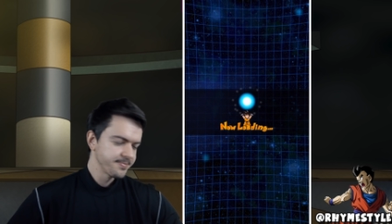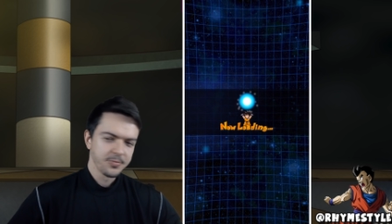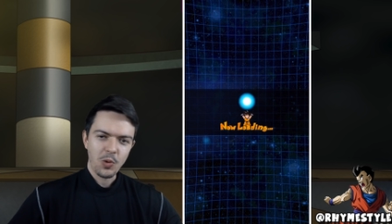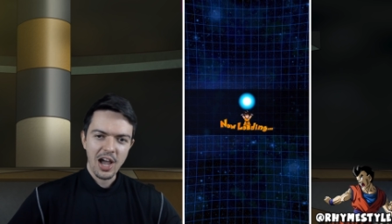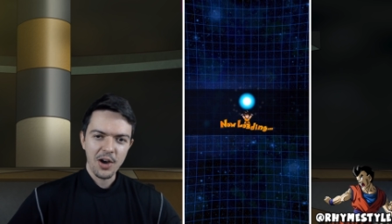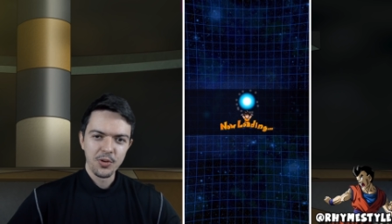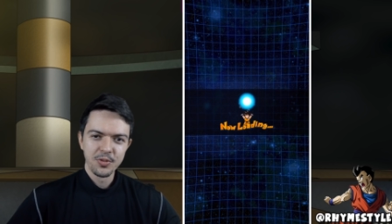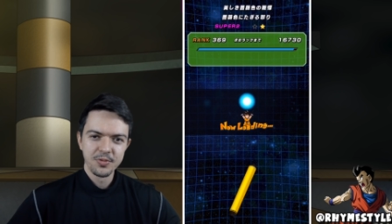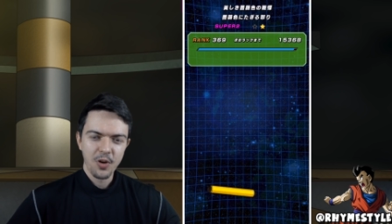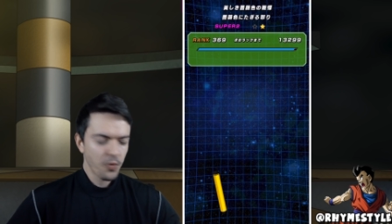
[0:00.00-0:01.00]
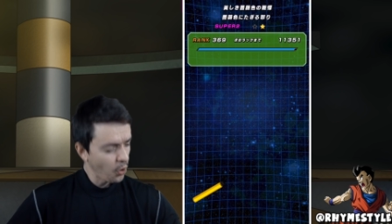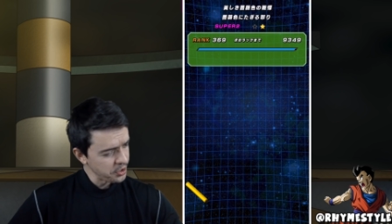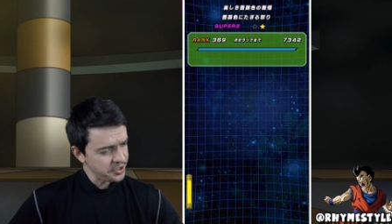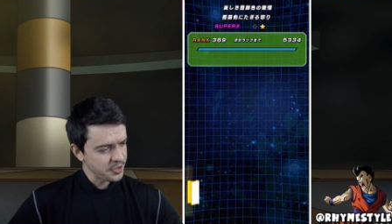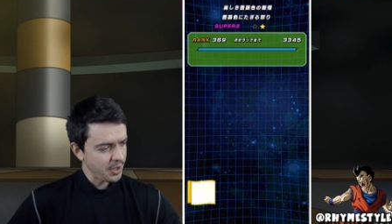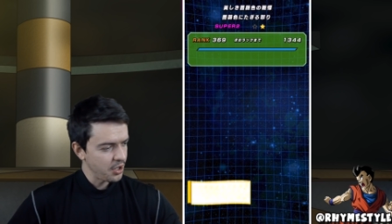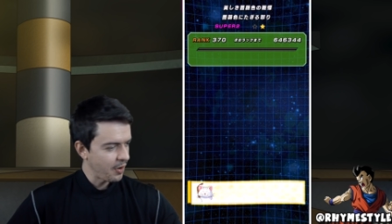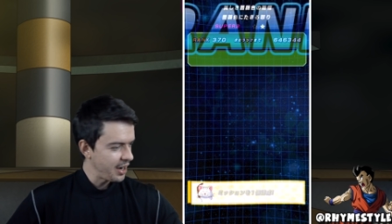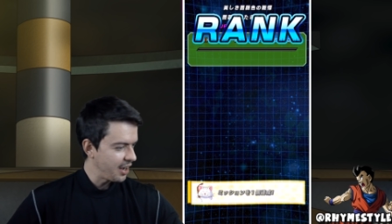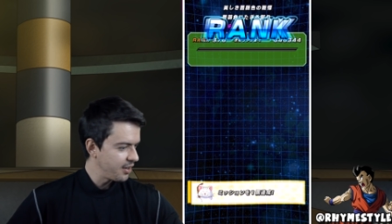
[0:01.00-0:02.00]
Wow. Of course it doesn't want to
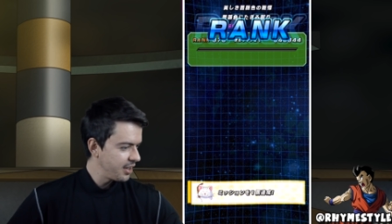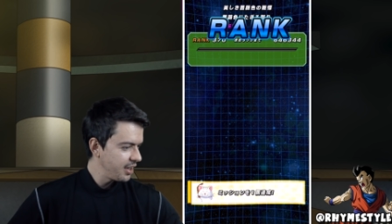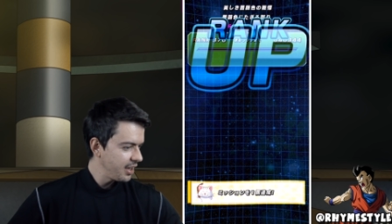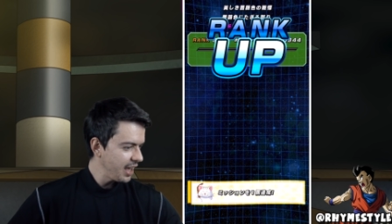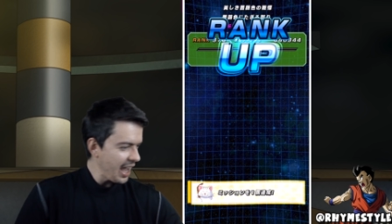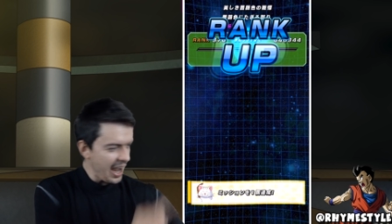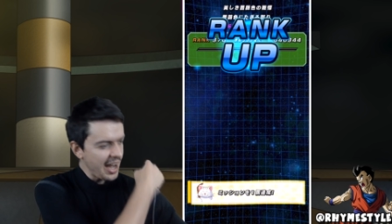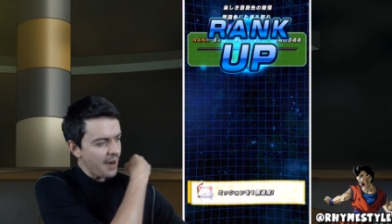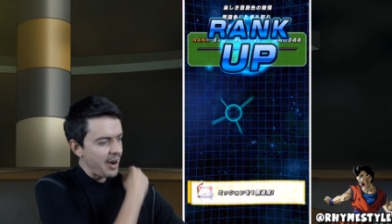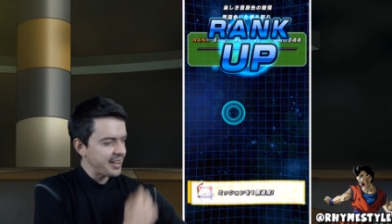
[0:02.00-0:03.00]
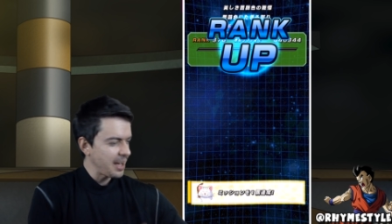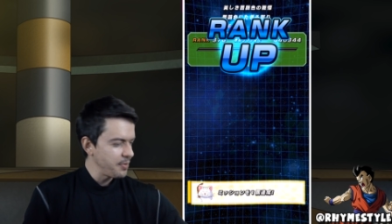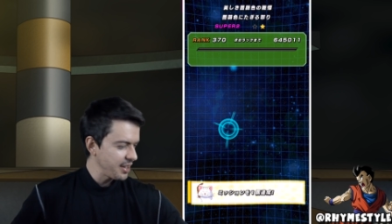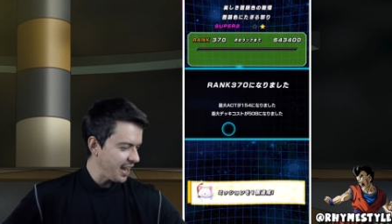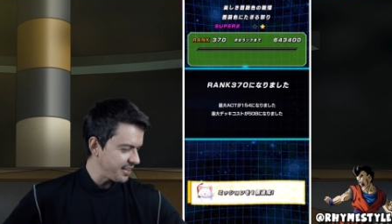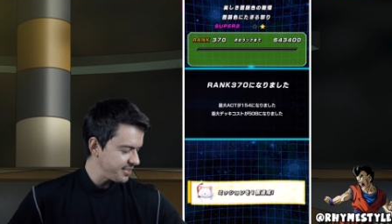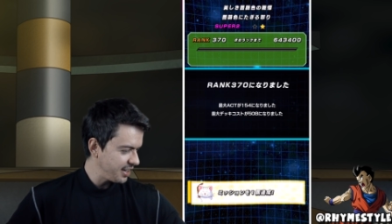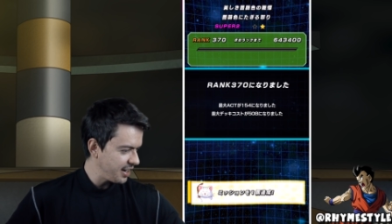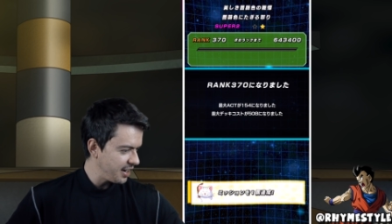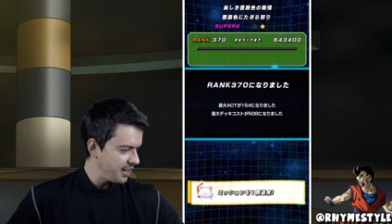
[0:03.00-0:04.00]
load right now. Hey, I ranked up, look at that.
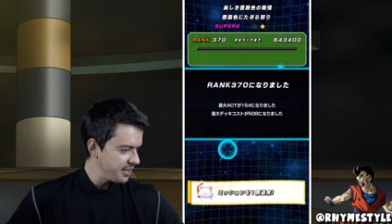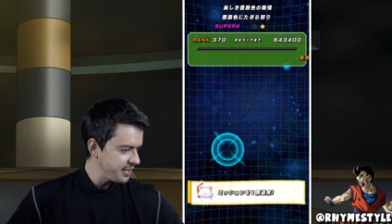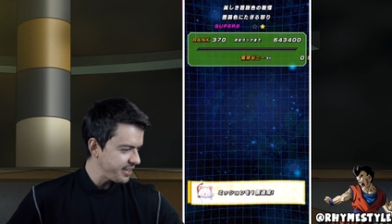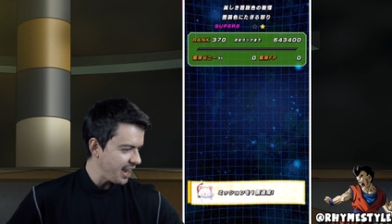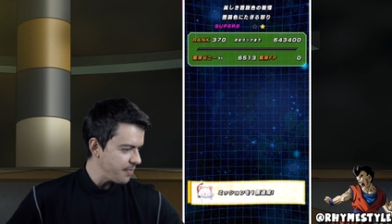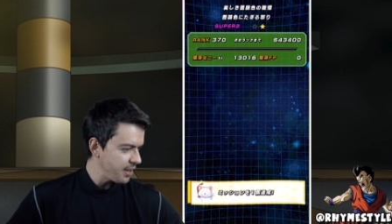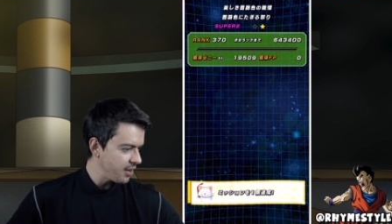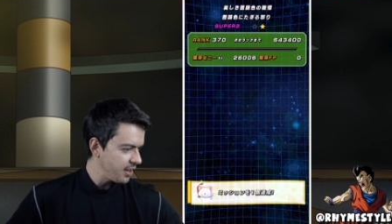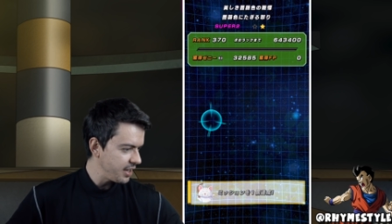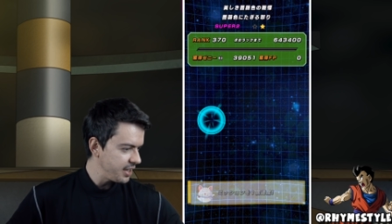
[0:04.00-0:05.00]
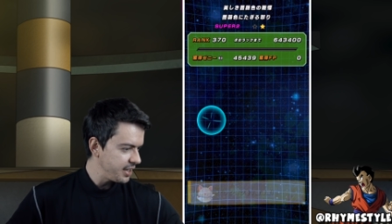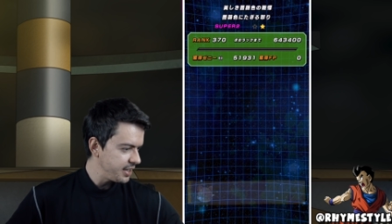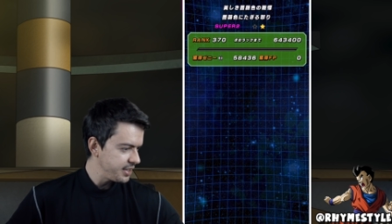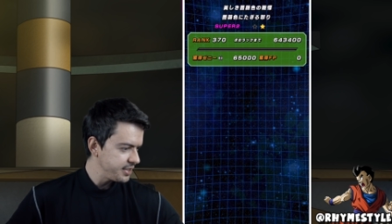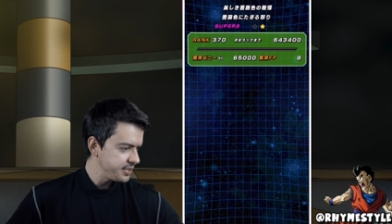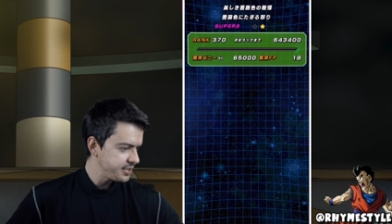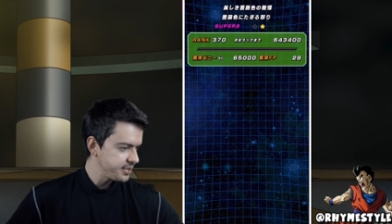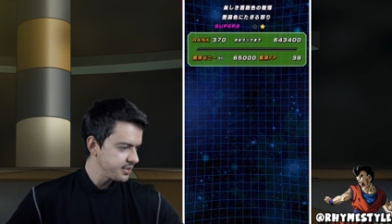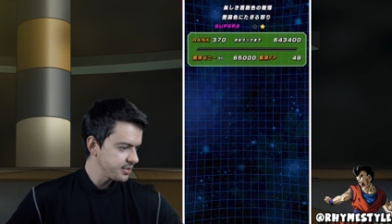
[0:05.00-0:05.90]
Uh, the time here is...